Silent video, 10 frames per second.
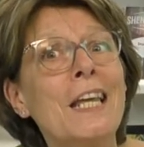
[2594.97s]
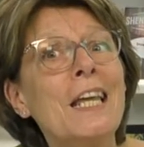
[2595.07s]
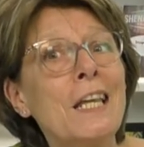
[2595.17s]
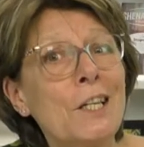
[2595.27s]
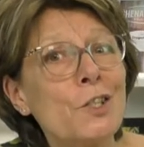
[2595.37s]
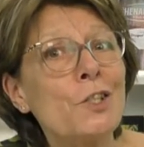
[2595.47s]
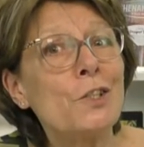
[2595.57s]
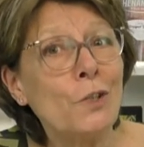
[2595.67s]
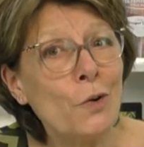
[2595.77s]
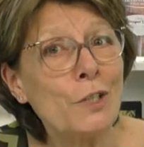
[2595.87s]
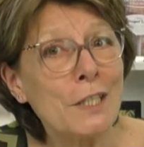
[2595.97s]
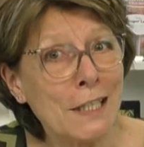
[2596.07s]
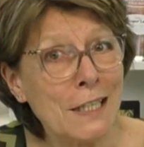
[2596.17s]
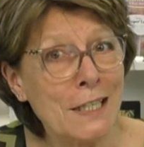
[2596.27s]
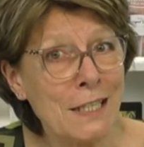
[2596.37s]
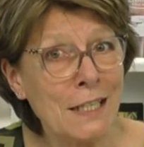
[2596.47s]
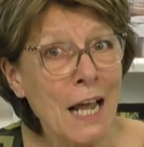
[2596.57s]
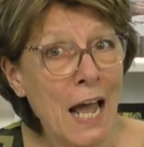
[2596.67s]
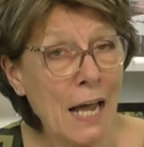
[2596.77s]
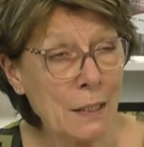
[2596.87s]
It's not easy,
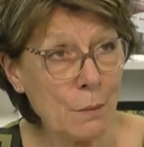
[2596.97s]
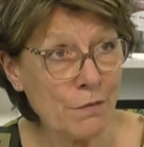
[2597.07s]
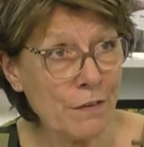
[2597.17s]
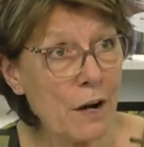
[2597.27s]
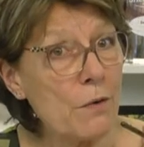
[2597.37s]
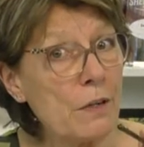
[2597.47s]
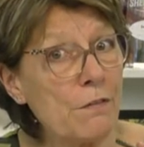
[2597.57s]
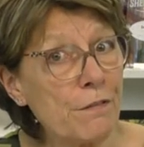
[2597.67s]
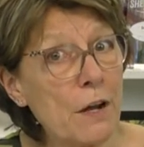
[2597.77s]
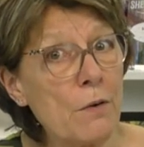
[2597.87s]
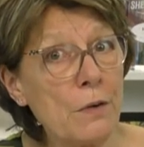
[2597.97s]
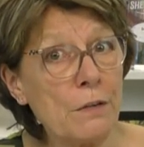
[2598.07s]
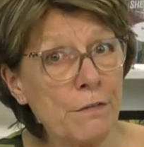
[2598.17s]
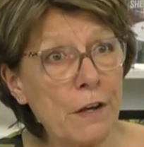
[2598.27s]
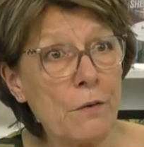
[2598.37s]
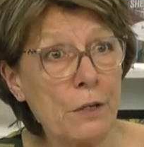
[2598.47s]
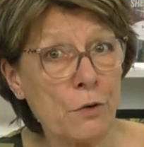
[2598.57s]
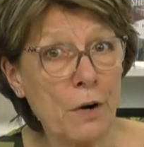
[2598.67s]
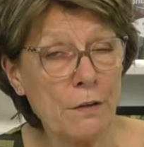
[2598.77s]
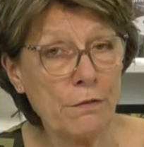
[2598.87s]
and I'm very, very, very
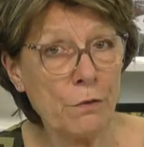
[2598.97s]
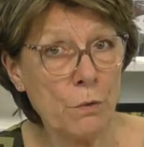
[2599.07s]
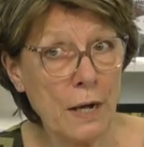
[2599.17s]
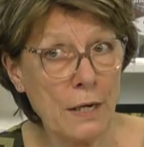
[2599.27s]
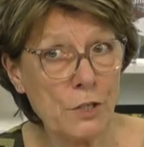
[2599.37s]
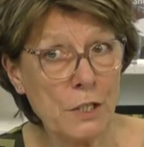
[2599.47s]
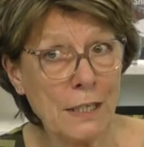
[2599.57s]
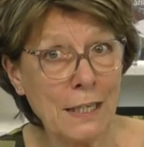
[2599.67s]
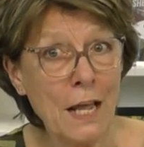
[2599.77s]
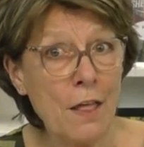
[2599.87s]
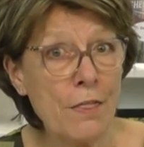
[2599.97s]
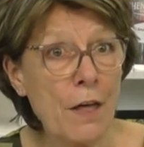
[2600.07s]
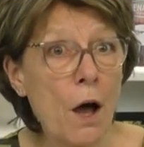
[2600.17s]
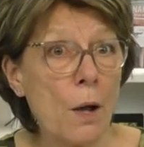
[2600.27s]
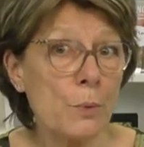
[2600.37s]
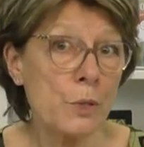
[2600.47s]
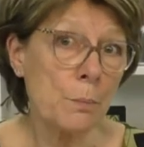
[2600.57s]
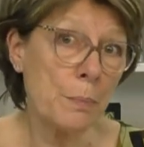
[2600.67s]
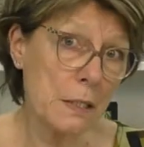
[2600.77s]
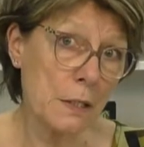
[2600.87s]
grateful actually that I was a
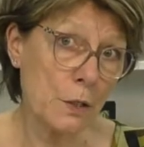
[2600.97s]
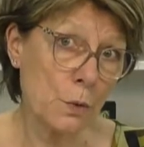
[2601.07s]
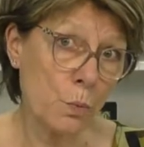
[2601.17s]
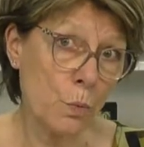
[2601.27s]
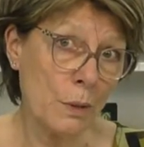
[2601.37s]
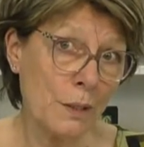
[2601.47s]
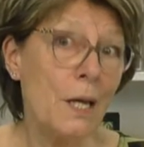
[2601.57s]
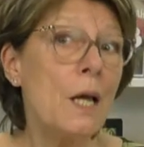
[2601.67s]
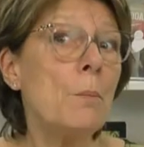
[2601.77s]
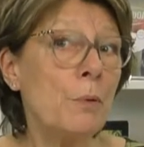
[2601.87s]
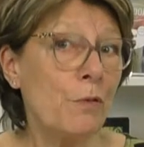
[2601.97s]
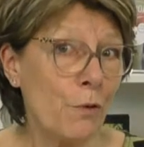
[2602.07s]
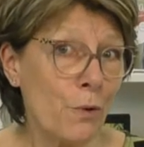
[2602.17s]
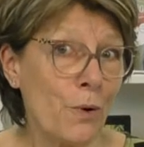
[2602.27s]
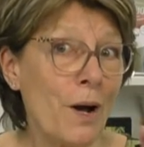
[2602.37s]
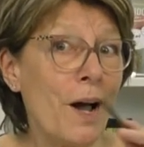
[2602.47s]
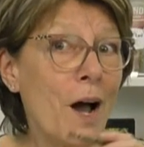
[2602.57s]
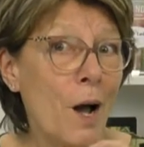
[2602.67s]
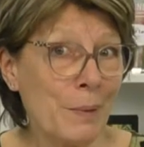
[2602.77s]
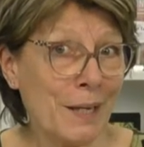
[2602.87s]
businesswoman before
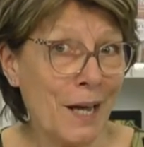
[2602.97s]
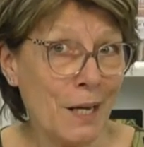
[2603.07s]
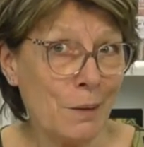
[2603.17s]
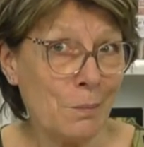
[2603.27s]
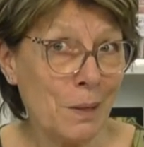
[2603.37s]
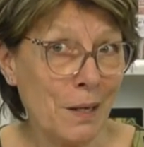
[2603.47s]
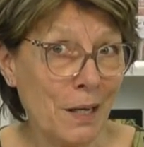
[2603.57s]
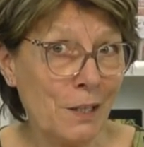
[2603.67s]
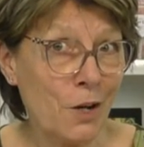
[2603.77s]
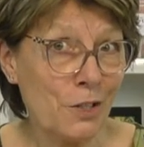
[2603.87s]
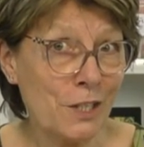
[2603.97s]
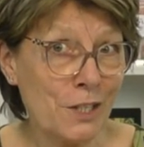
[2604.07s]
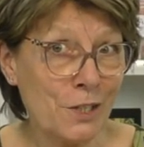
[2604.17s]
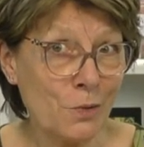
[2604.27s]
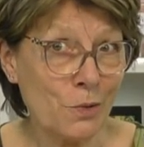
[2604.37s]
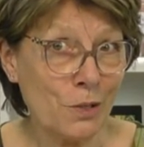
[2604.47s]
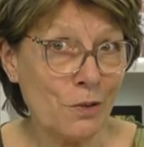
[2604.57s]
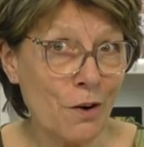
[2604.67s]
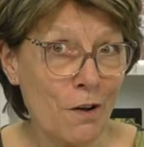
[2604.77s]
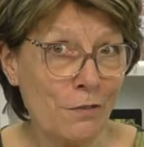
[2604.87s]
I became an artist or a
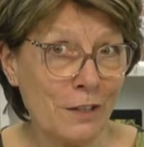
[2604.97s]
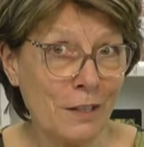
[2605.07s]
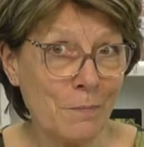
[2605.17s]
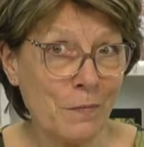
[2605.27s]
crafter.